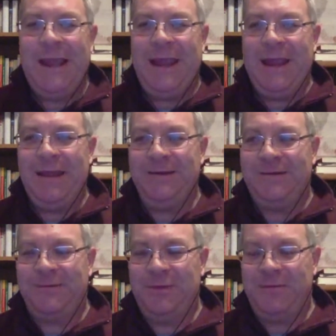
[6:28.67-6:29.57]

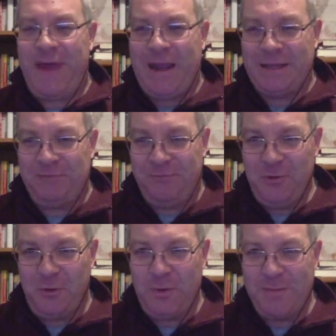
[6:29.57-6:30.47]
and the fact that
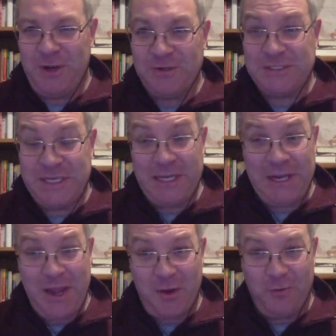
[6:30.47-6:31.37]
fewer women are
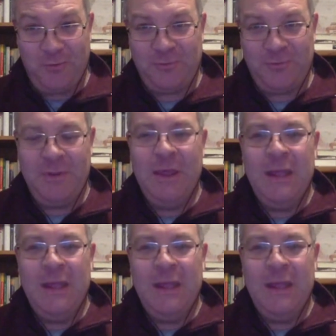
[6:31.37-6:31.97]
CEOs,